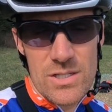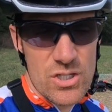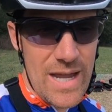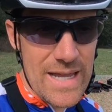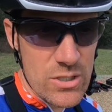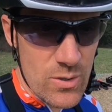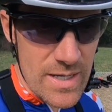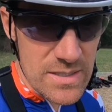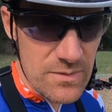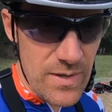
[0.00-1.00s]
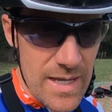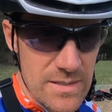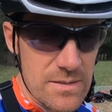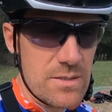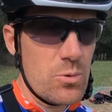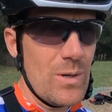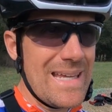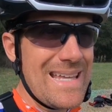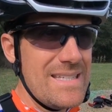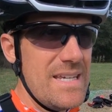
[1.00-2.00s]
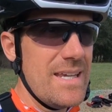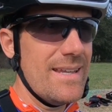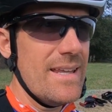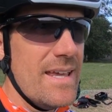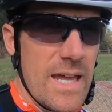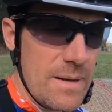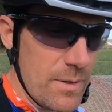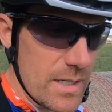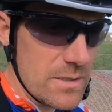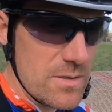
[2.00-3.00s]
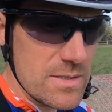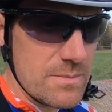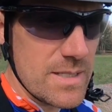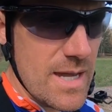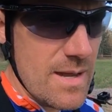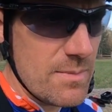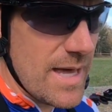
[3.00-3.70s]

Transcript: Giant Trance Advance it's a 2018 and I'm going to do some time